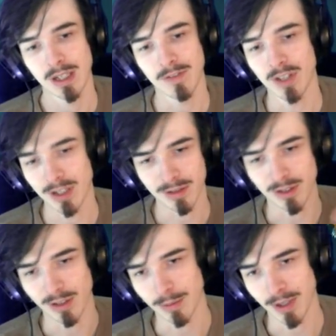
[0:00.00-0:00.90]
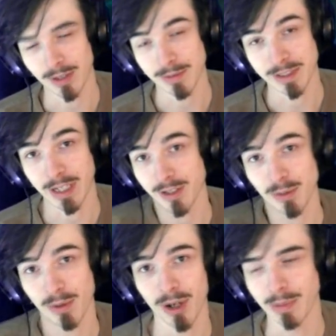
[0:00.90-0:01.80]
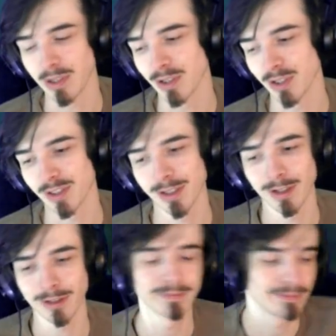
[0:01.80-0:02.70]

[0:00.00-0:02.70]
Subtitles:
If you didn't, you can give me a thumbs down as well, because, you know,